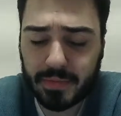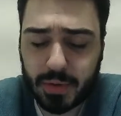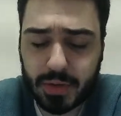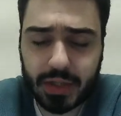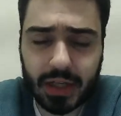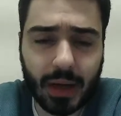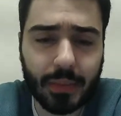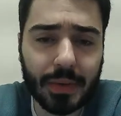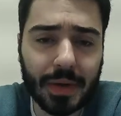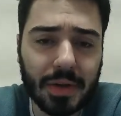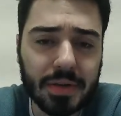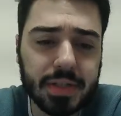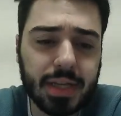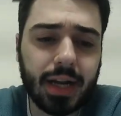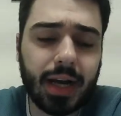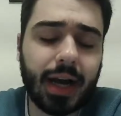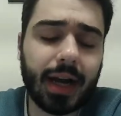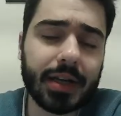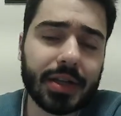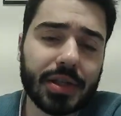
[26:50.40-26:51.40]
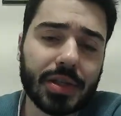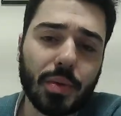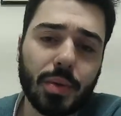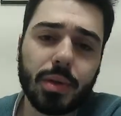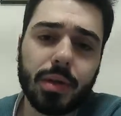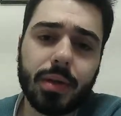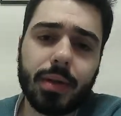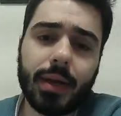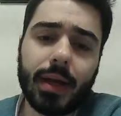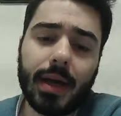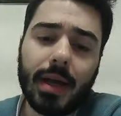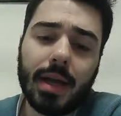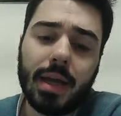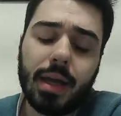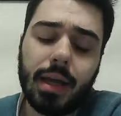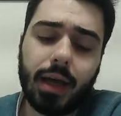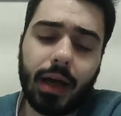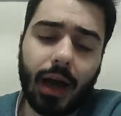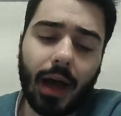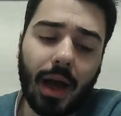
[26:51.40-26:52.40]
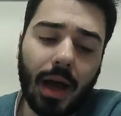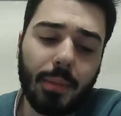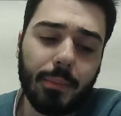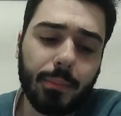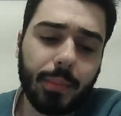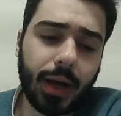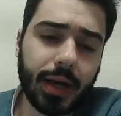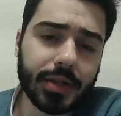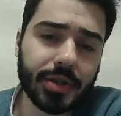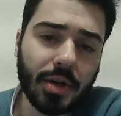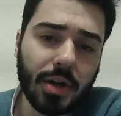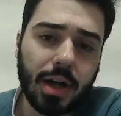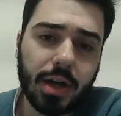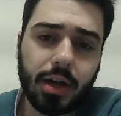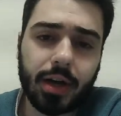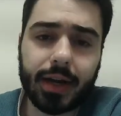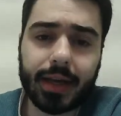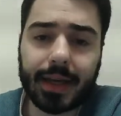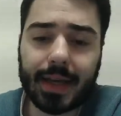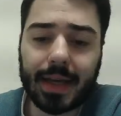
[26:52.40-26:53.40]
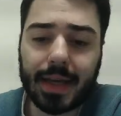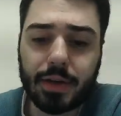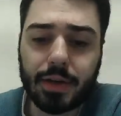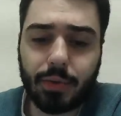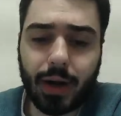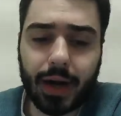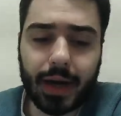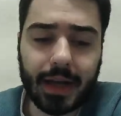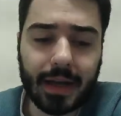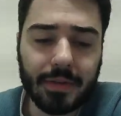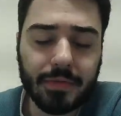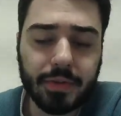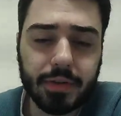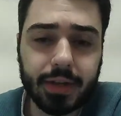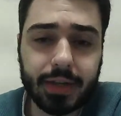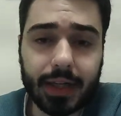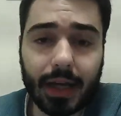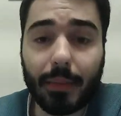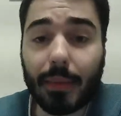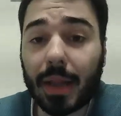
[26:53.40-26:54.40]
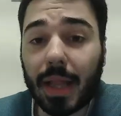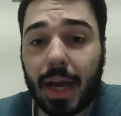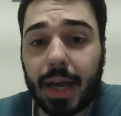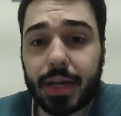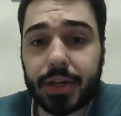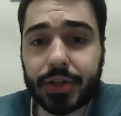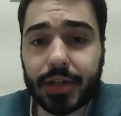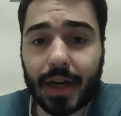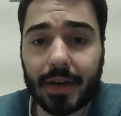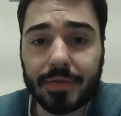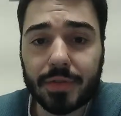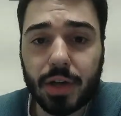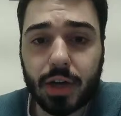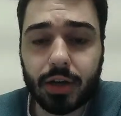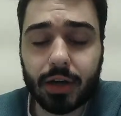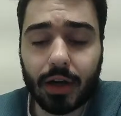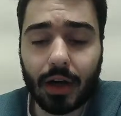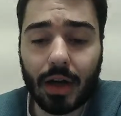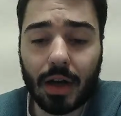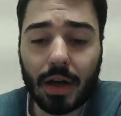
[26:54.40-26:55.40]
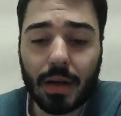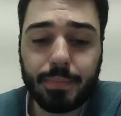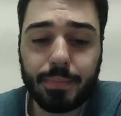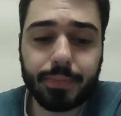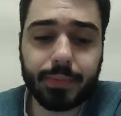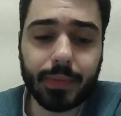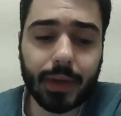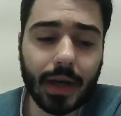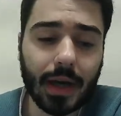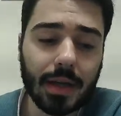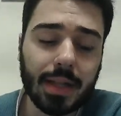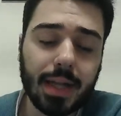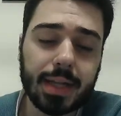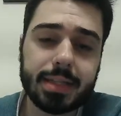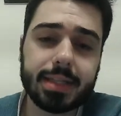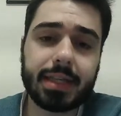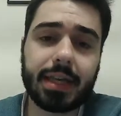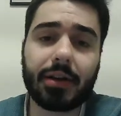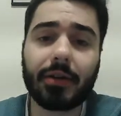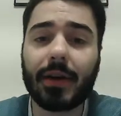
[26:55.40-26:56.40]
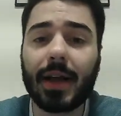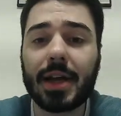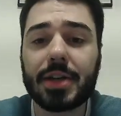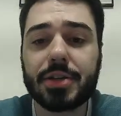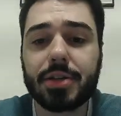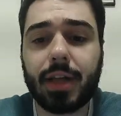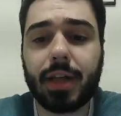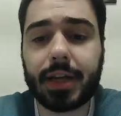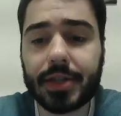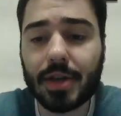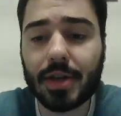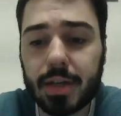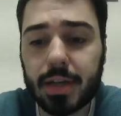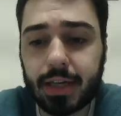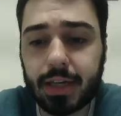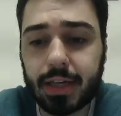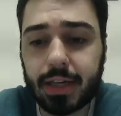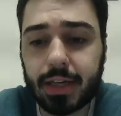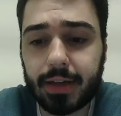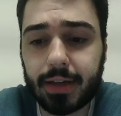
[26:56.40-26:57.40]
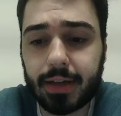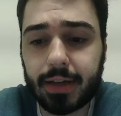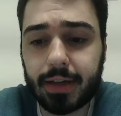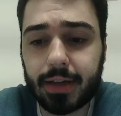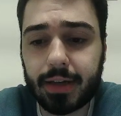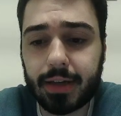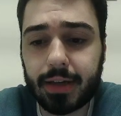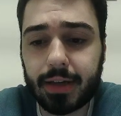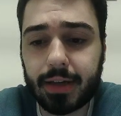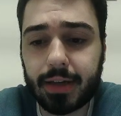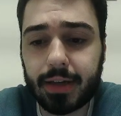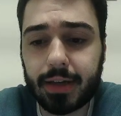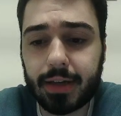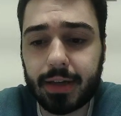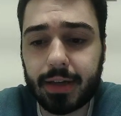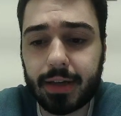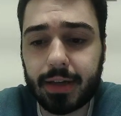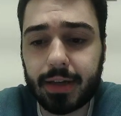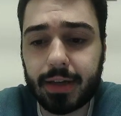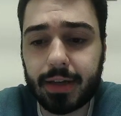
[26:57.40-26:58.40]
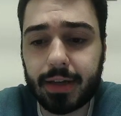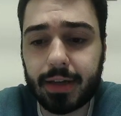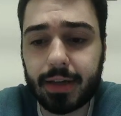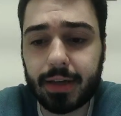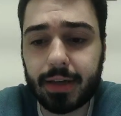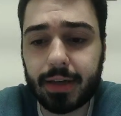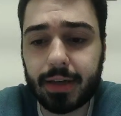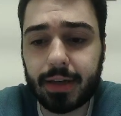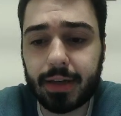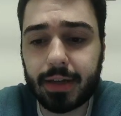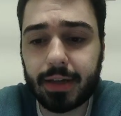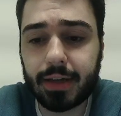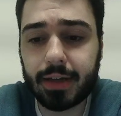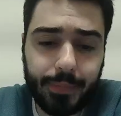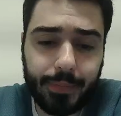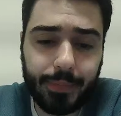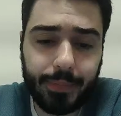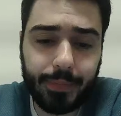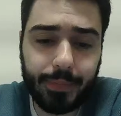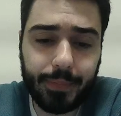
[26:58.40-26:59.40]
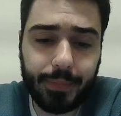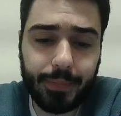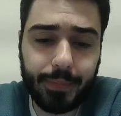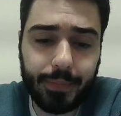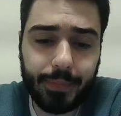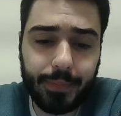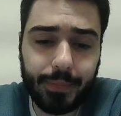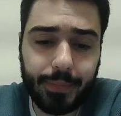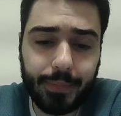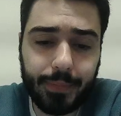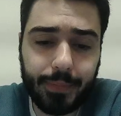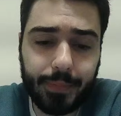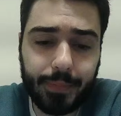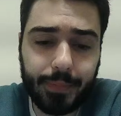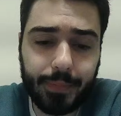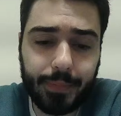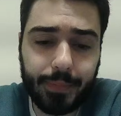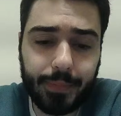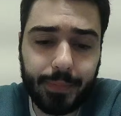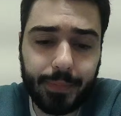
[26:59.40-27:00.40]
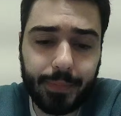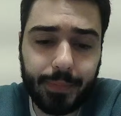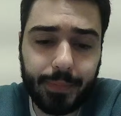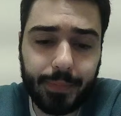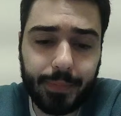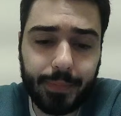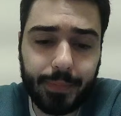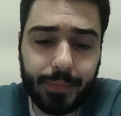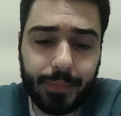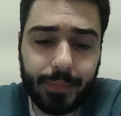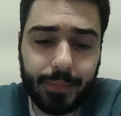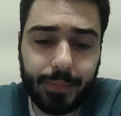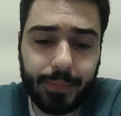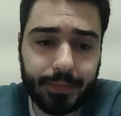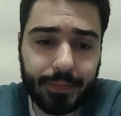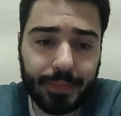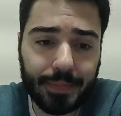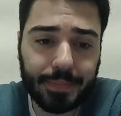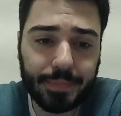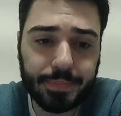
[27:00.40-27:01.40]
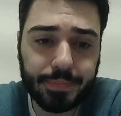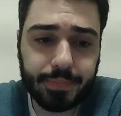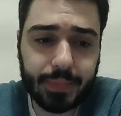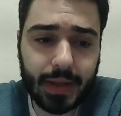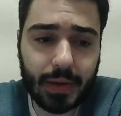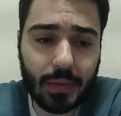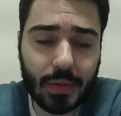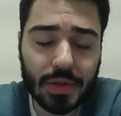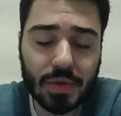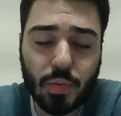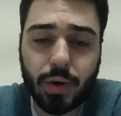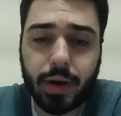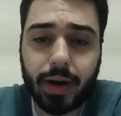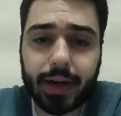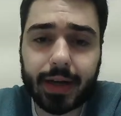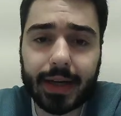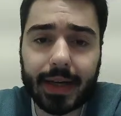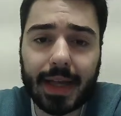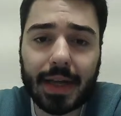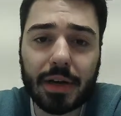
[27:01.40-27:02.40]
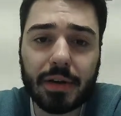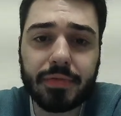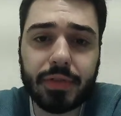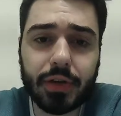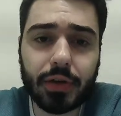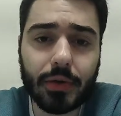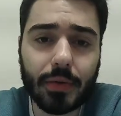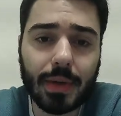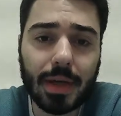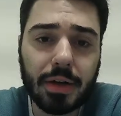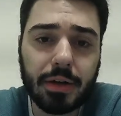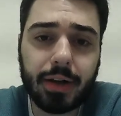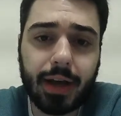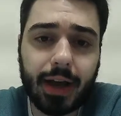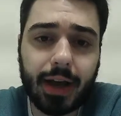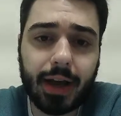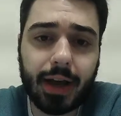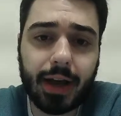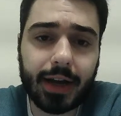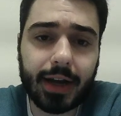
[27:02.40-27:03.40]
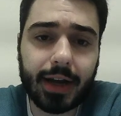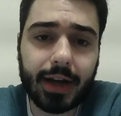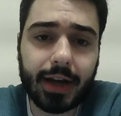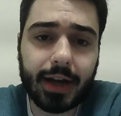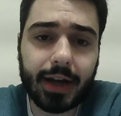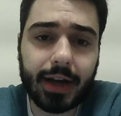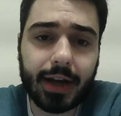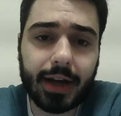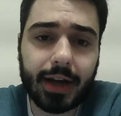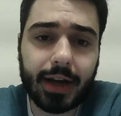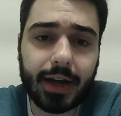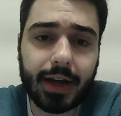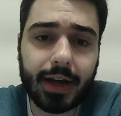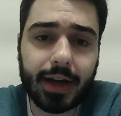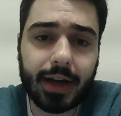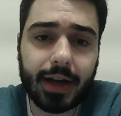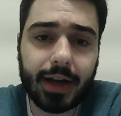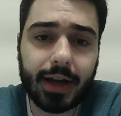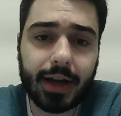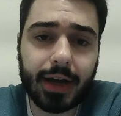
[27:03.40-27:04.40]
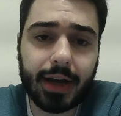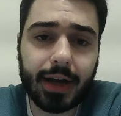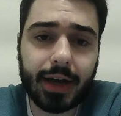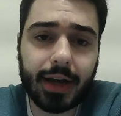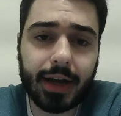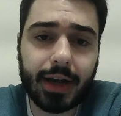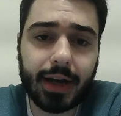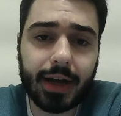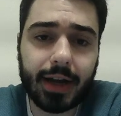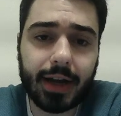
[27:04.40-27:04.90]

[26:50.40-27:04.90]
couple years out of high school. I got a gig writing for the IIHF.com. That's the International Ice Hockey Federation, and it was where I could interview international players, players who